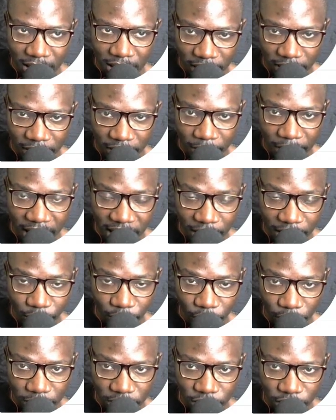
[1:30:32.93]
the mailing
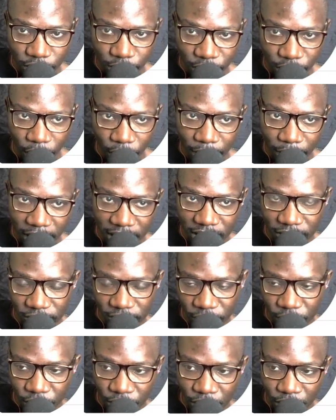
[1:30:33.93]
ports to be opened for
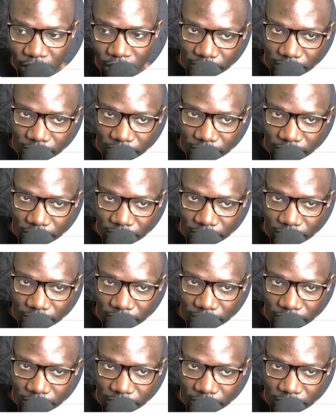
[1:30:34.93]
you.